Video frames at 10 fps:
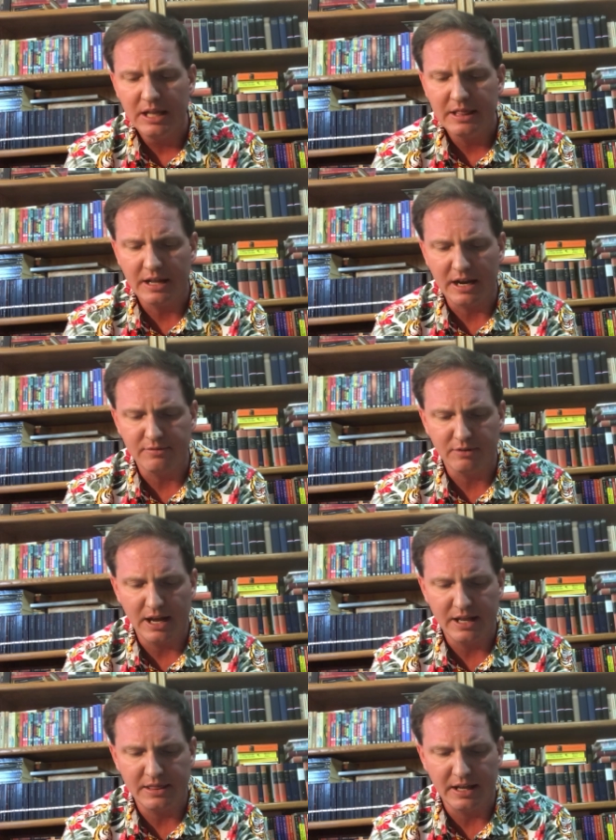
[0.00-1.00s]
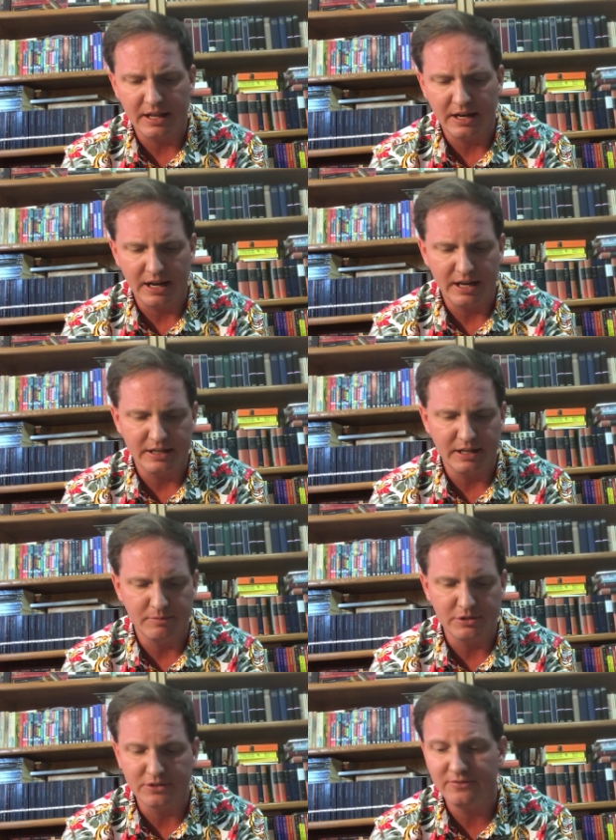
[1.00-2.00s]
that I've read that I am
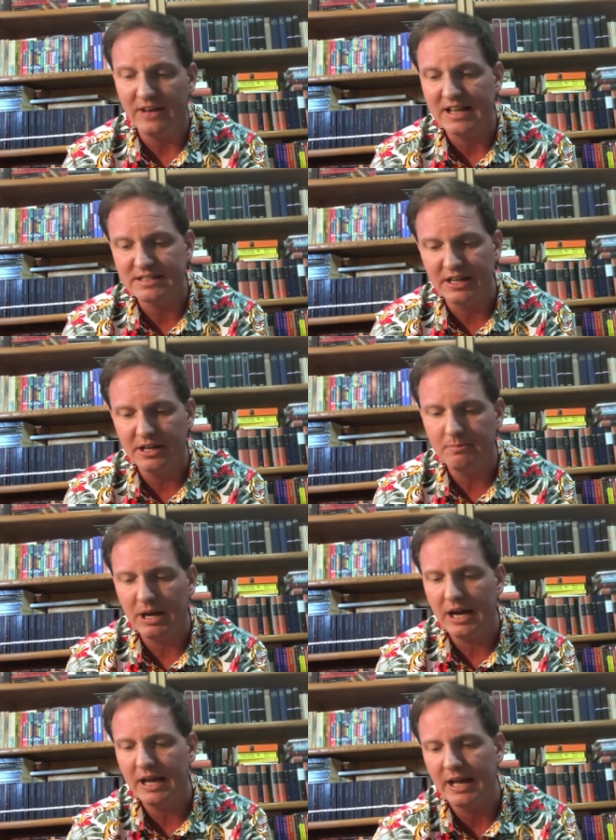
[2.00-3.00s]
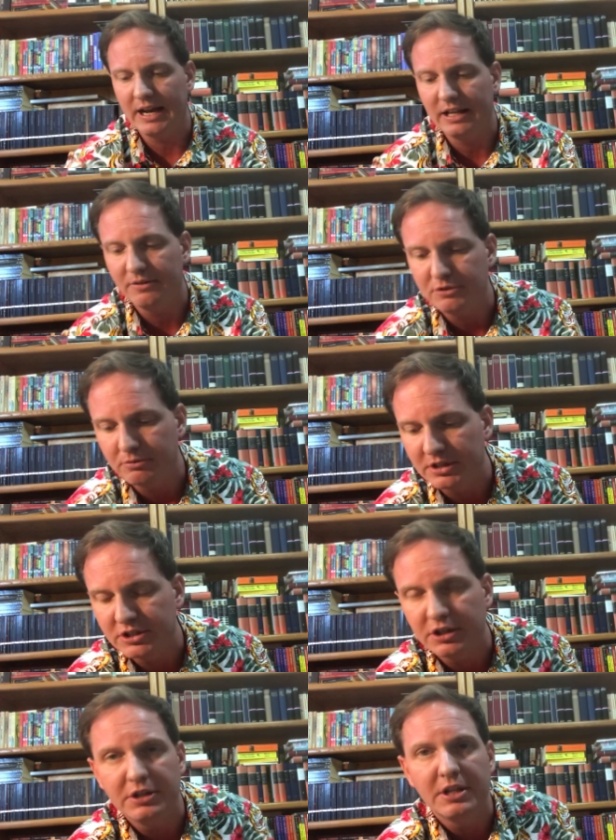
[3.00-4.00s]
just fascinated by and I love to
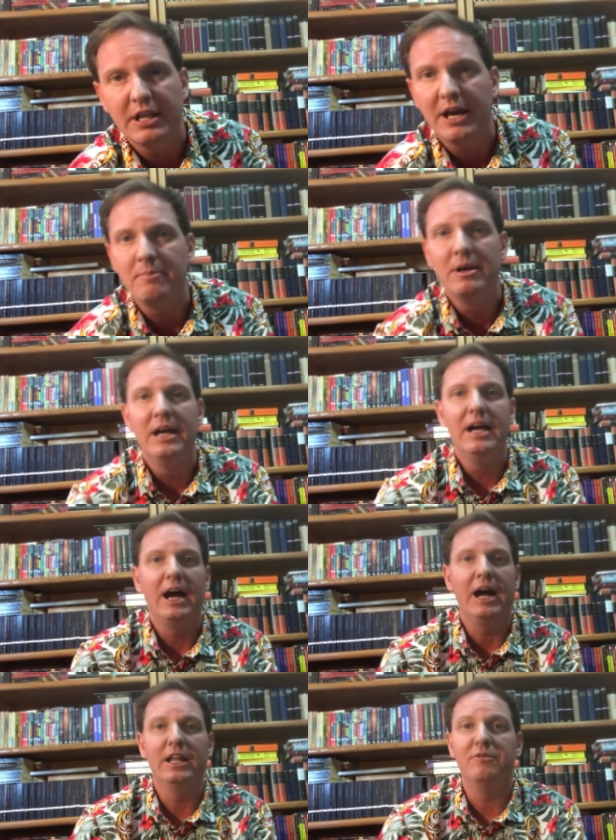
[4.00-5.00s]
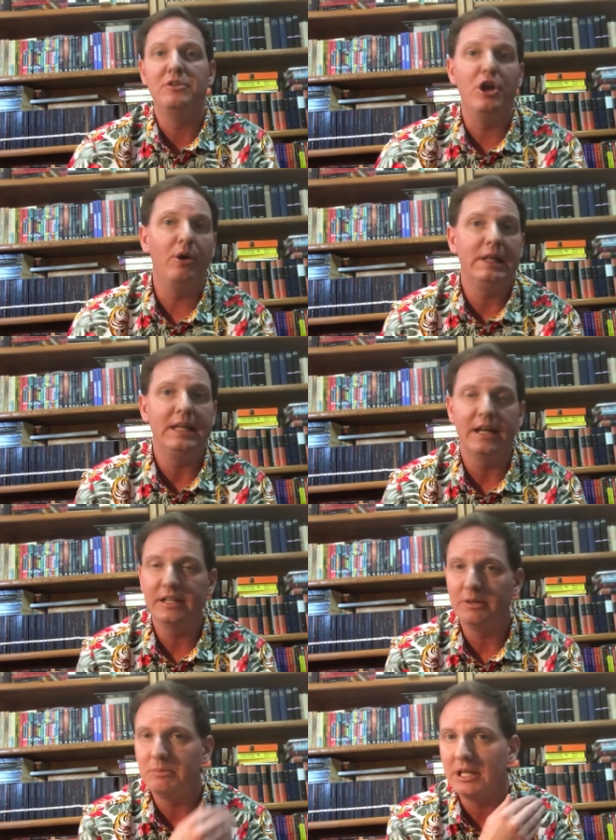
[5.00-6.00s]
return to them. I love knowing the
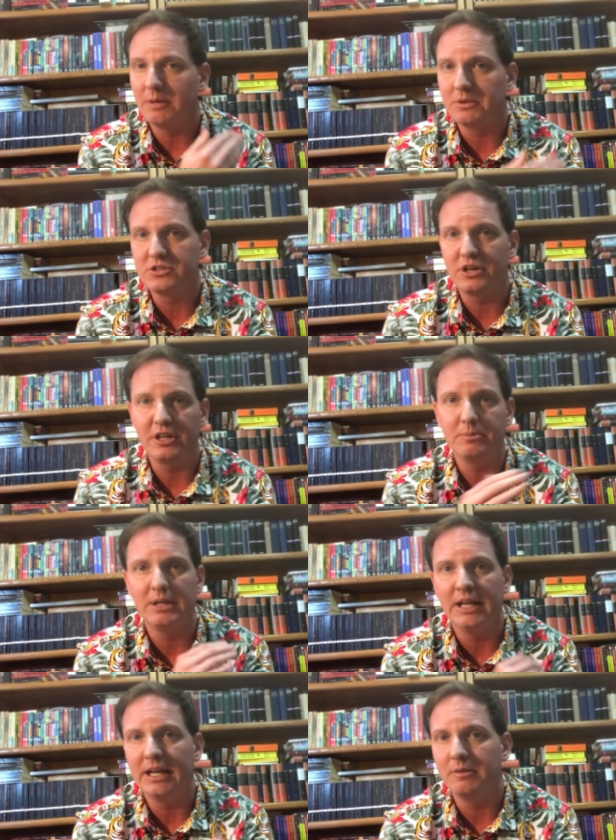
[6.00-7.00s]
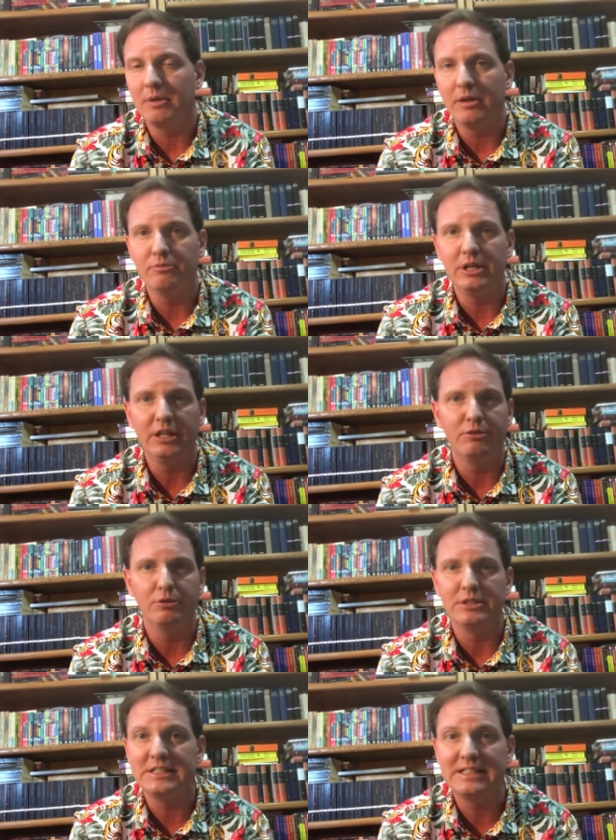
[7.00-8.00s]
ending, being able to start at the beginning and, and reading through
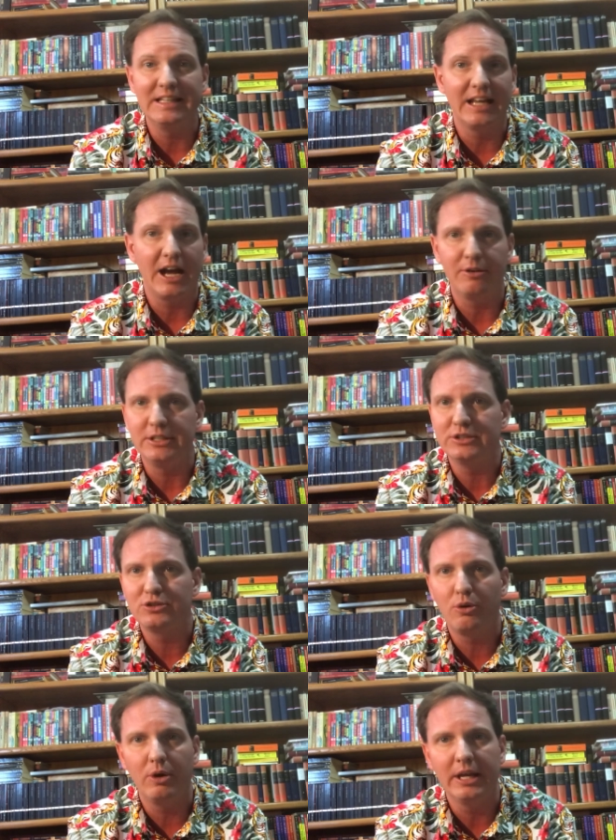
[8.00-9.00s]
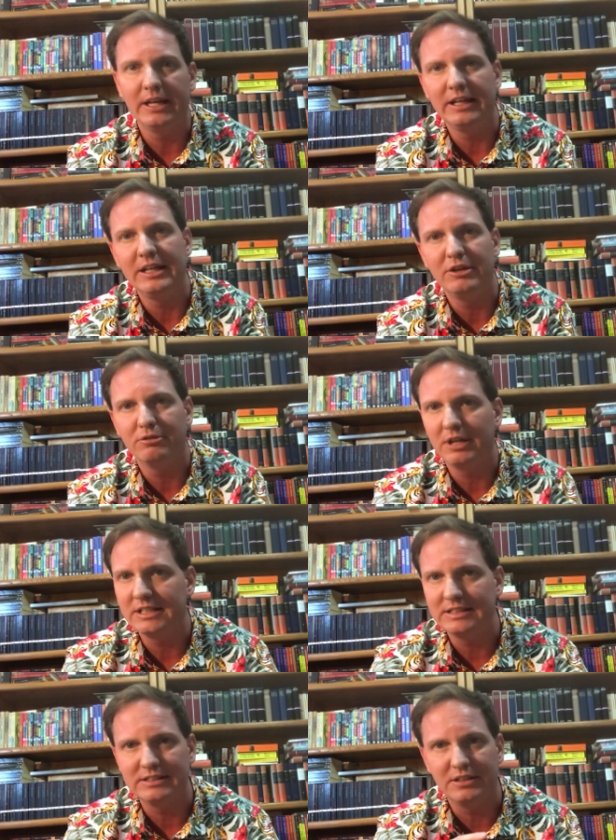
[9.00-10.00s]
and seeing how he's toying and he
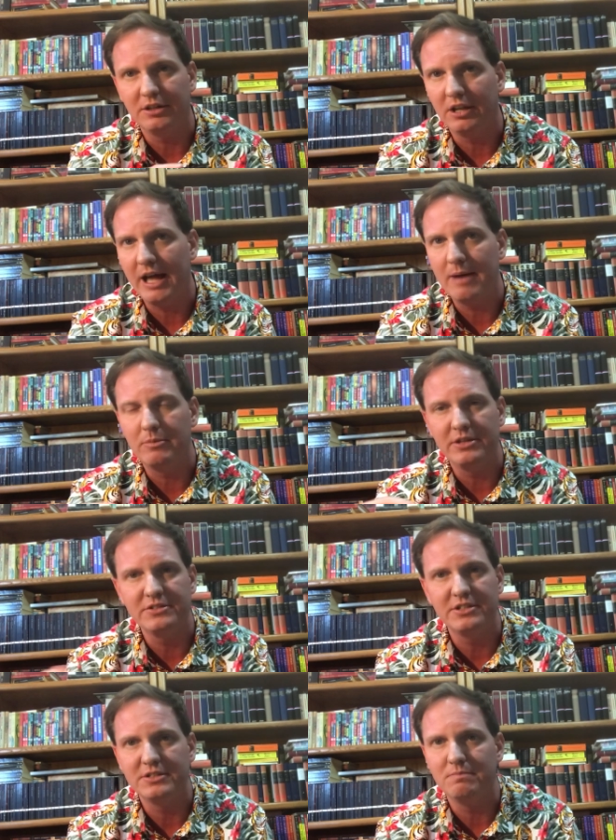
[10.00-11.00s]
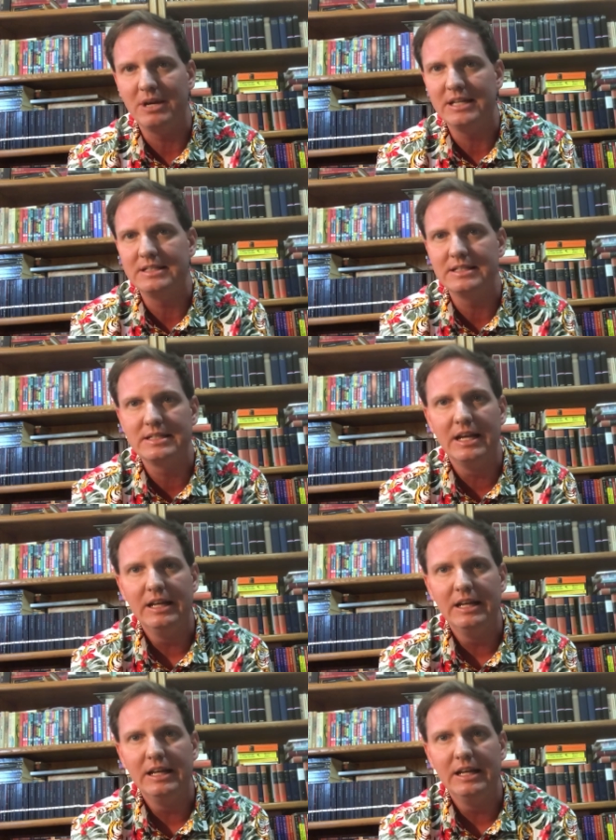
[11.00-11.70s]
creates his little labyrinths, his mazes.